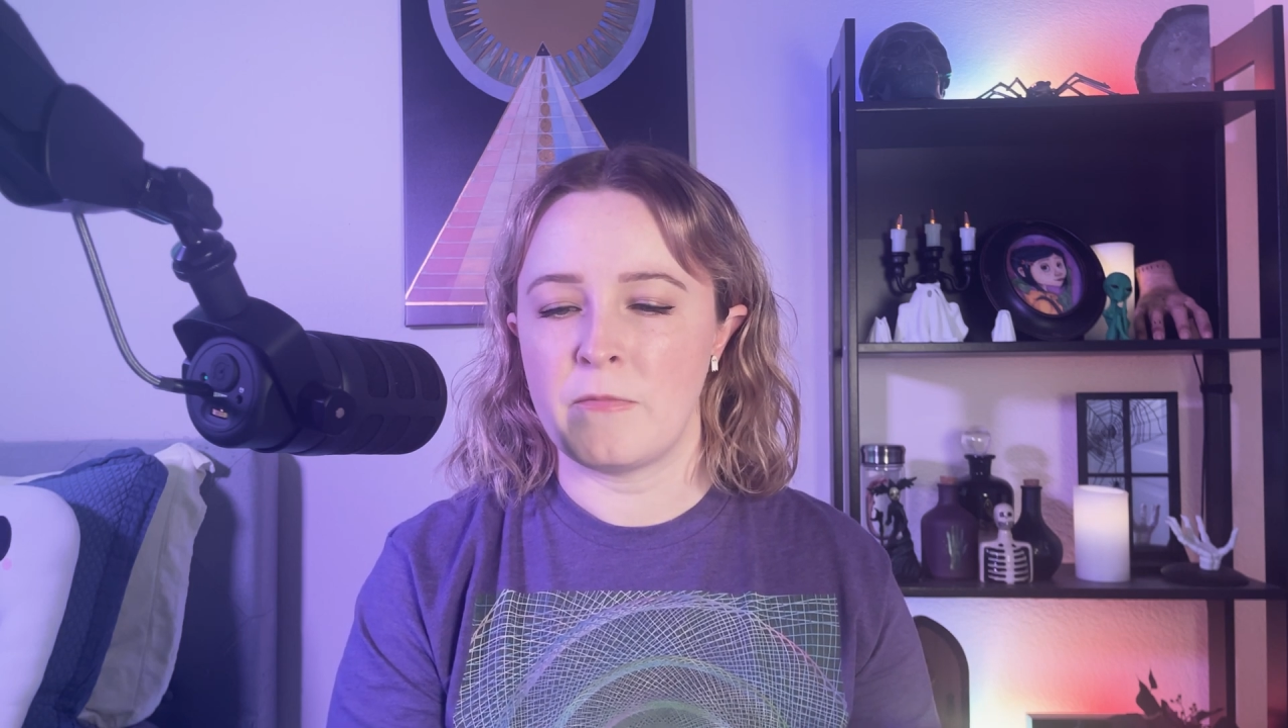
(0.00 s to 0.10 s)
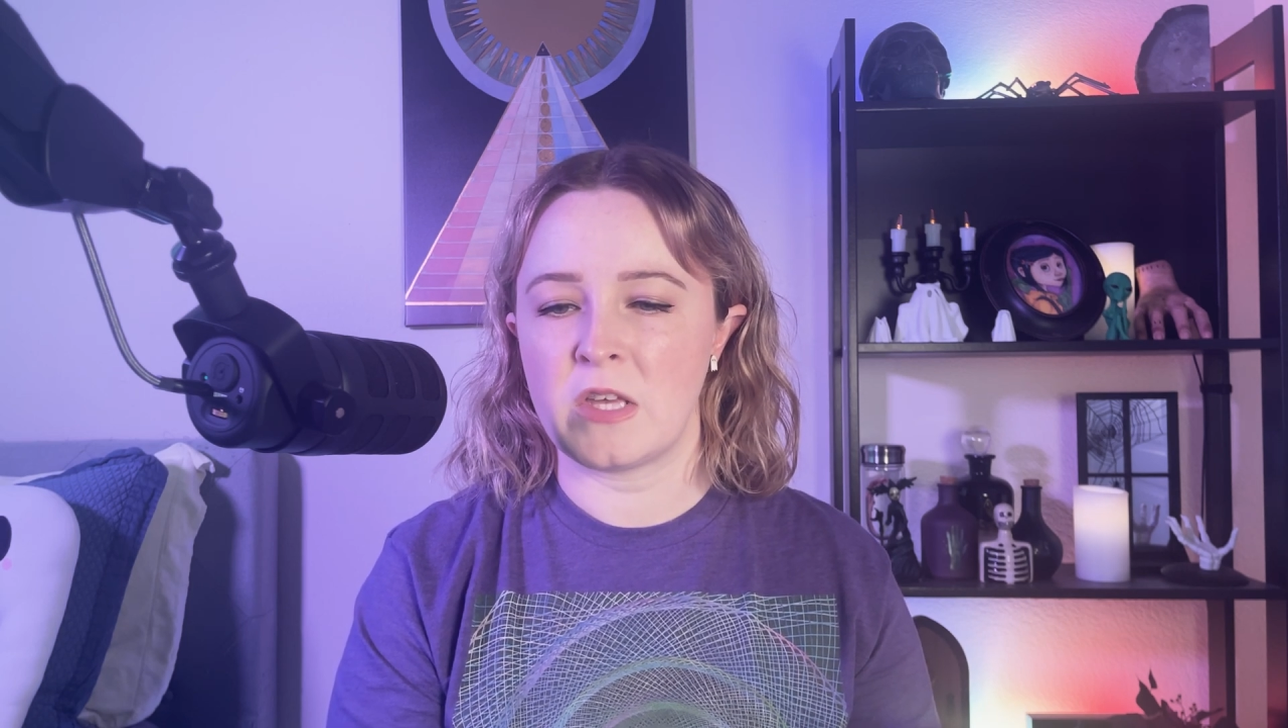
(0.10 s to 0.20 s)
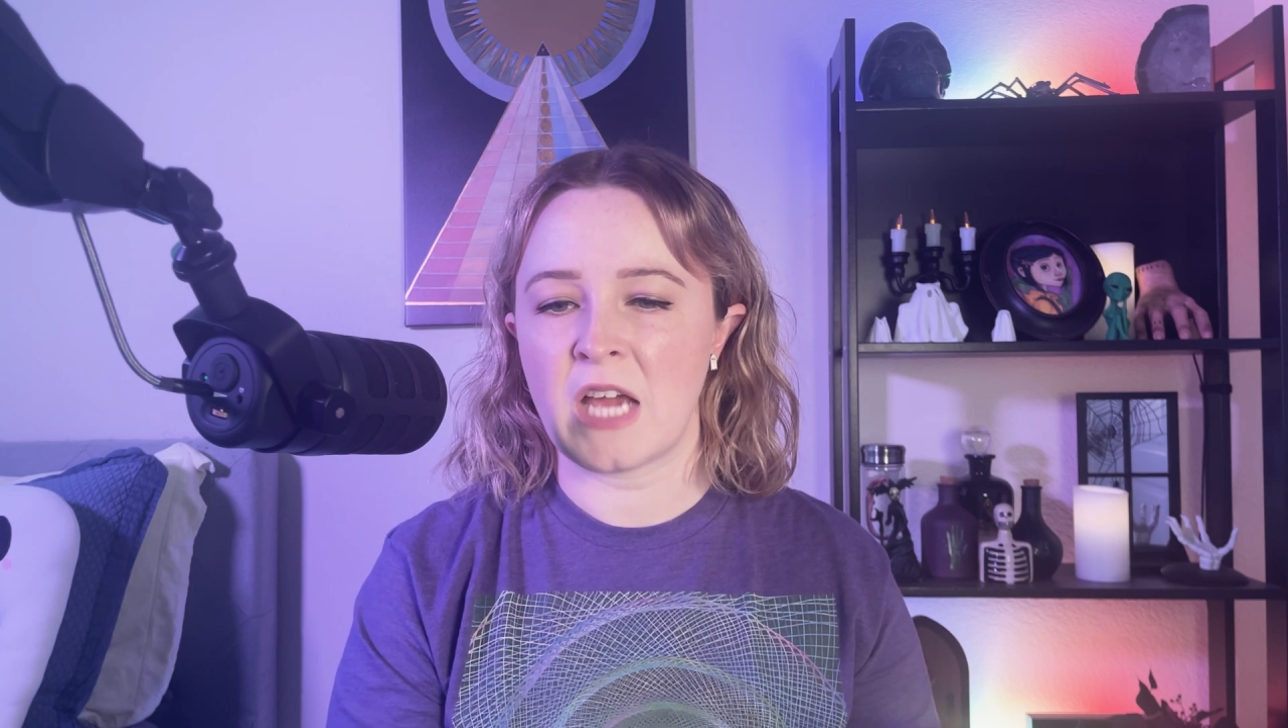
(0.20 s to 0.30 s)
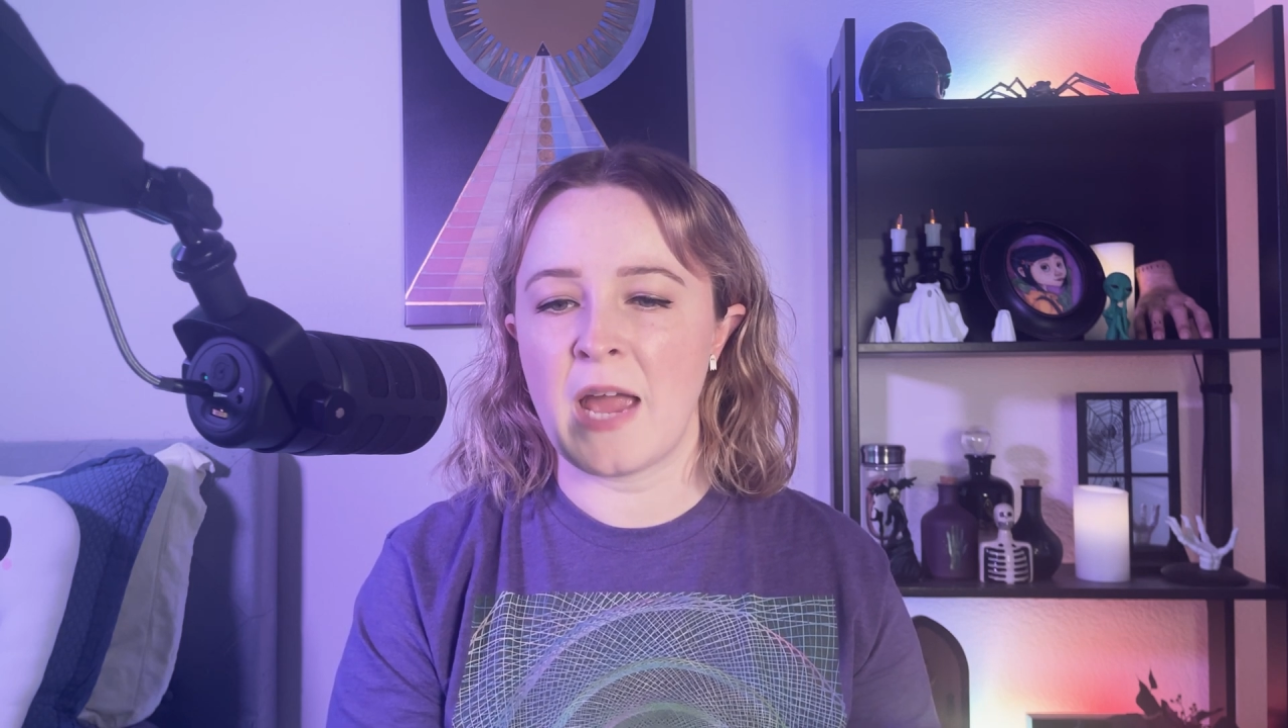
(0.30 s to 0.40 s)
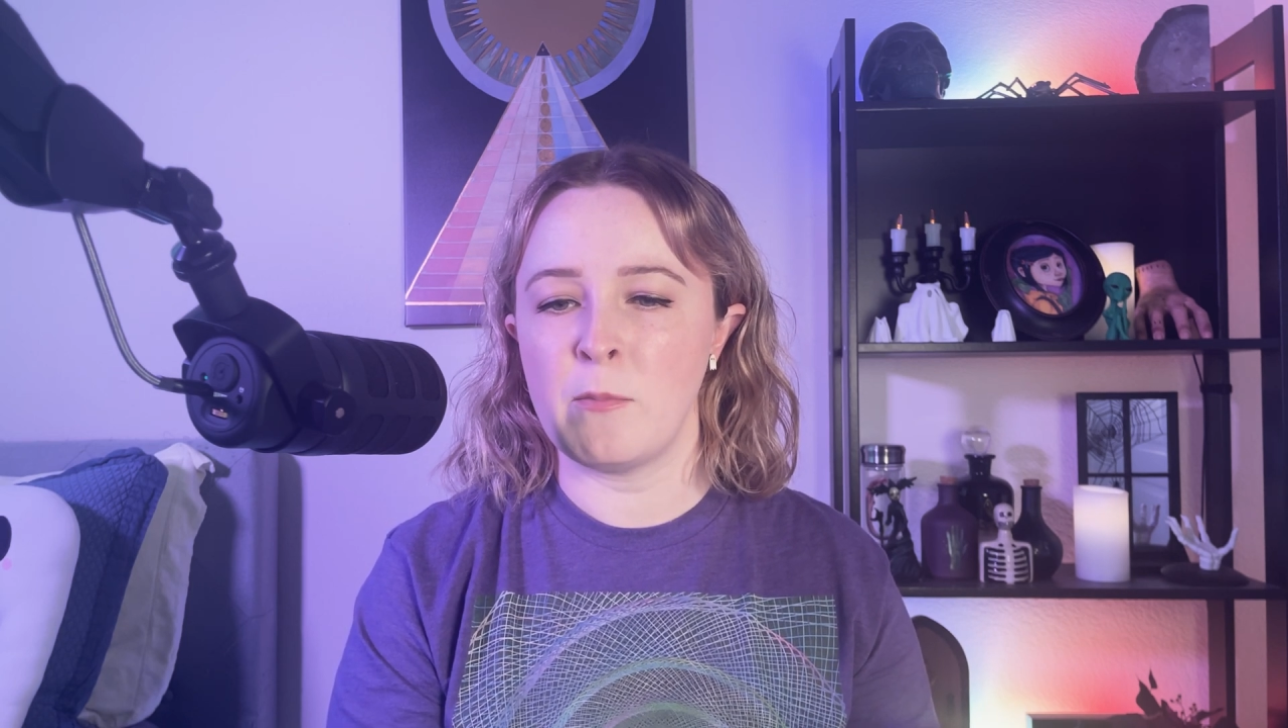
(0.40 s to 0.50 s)
The
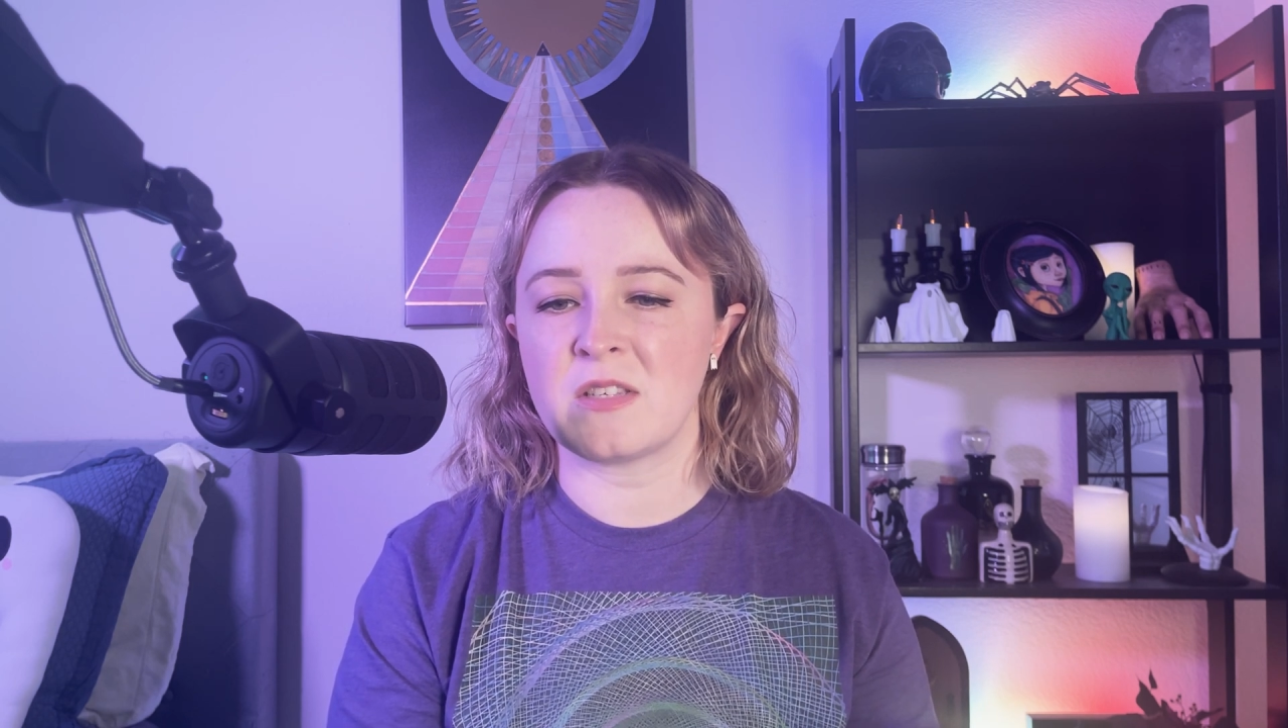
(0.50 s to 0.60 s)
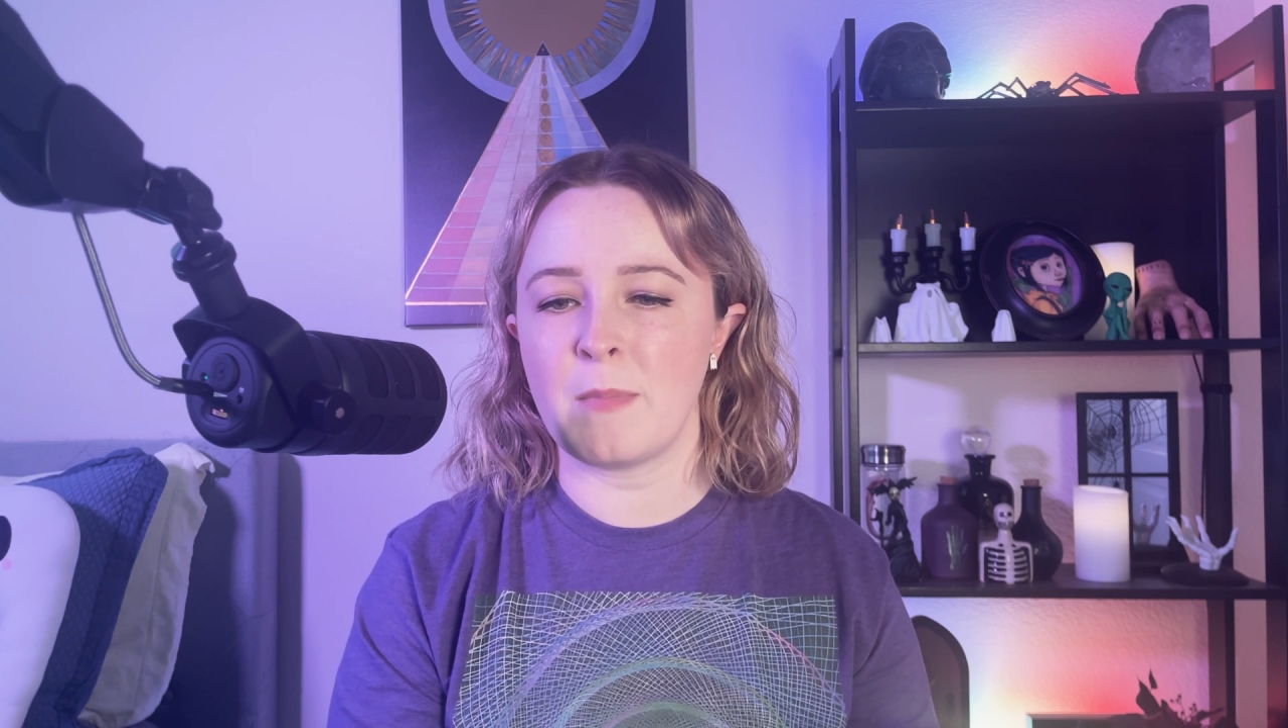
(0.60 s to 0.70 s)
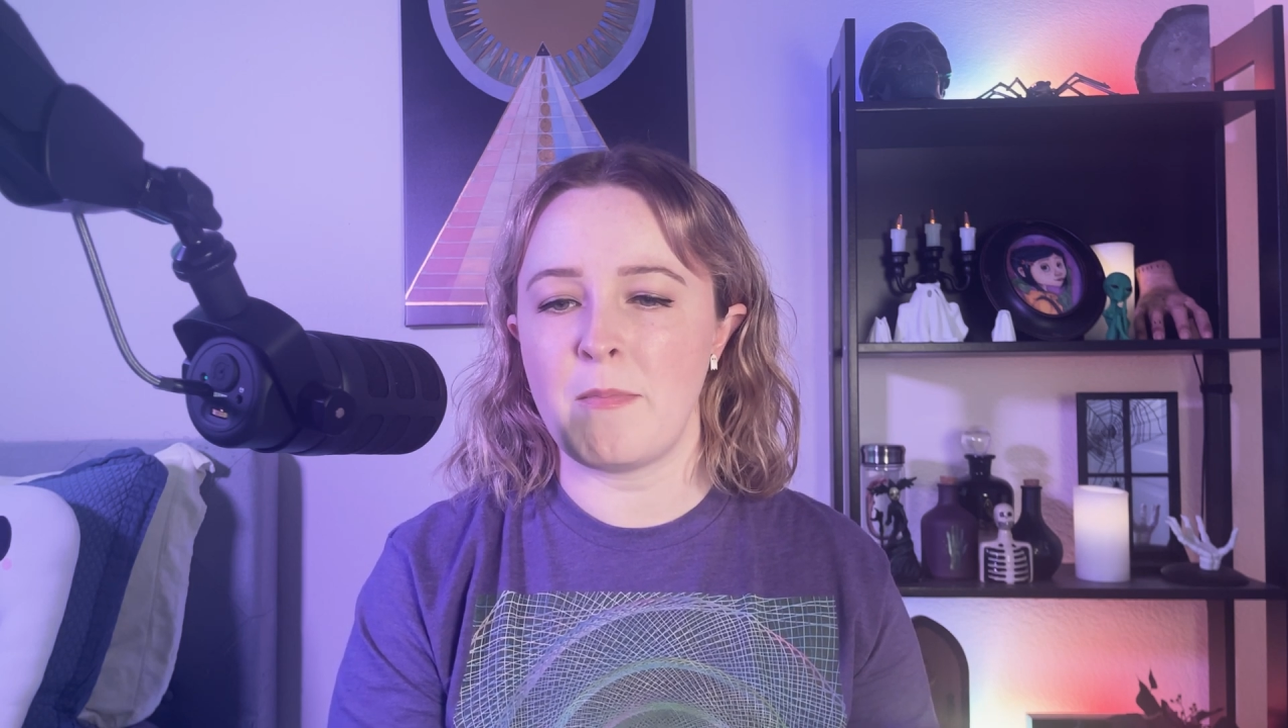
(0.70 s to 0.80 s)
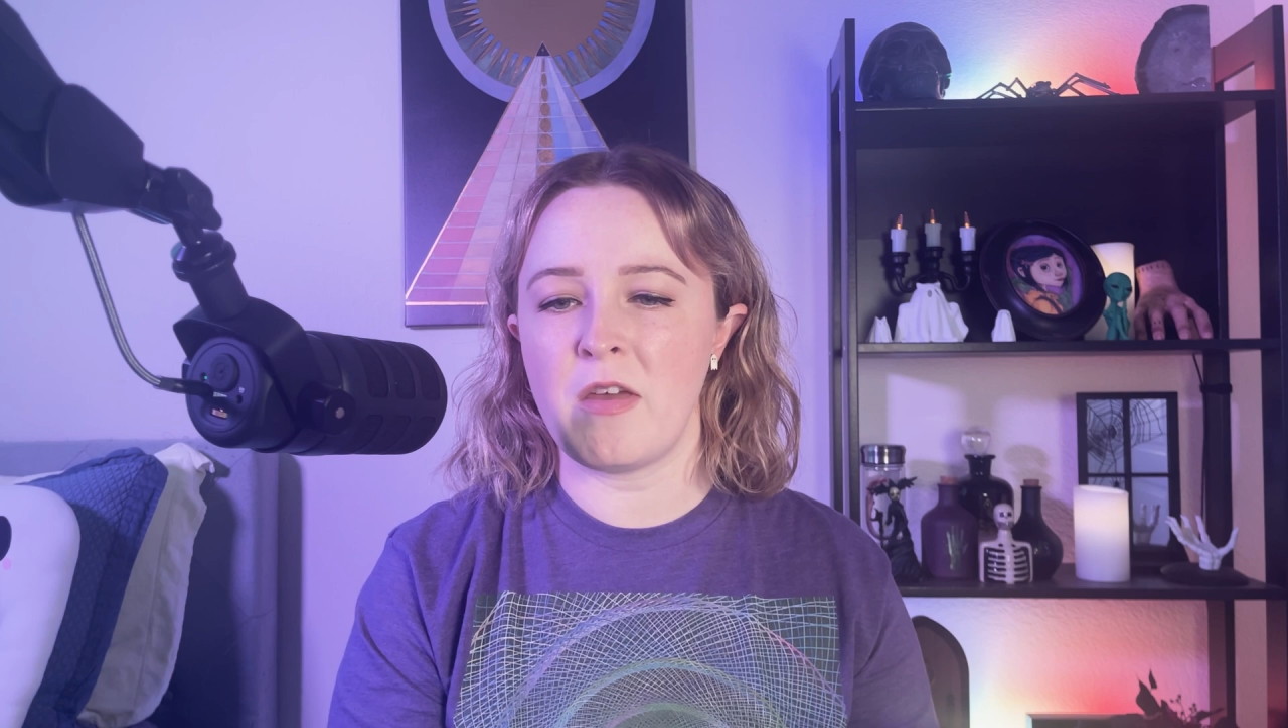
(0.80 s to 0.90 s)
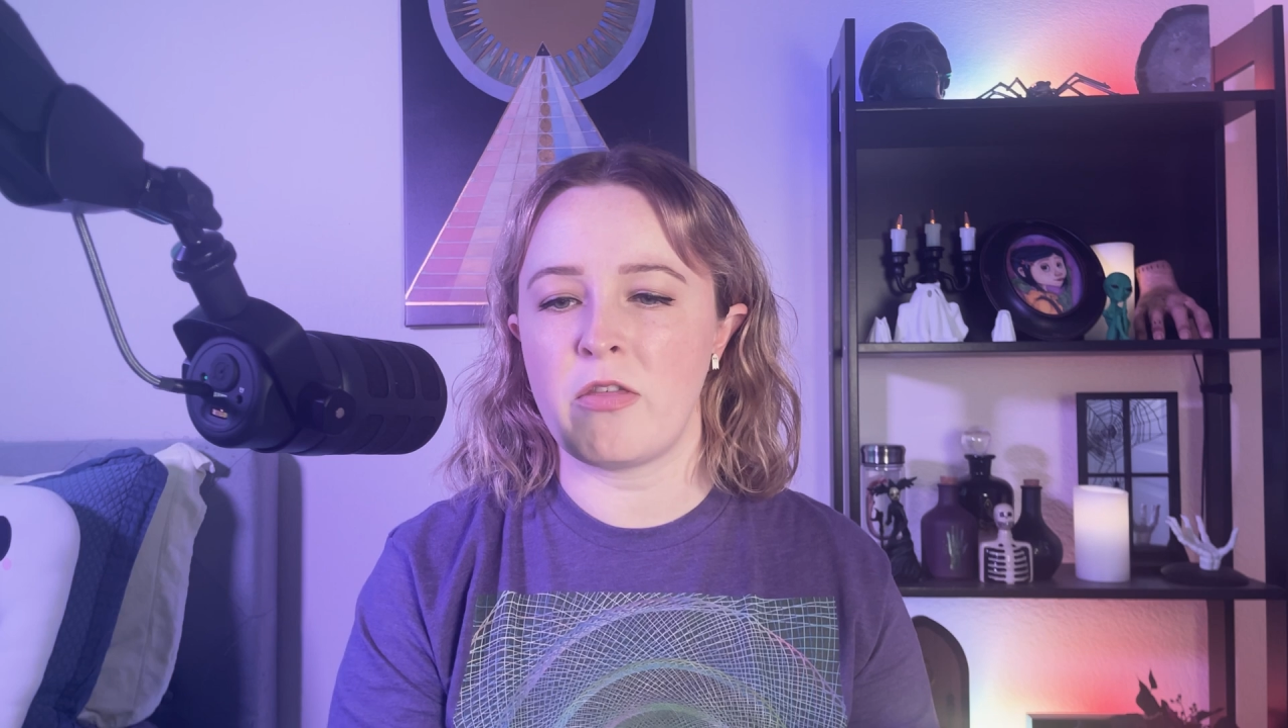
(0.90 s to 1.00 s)
time was maybe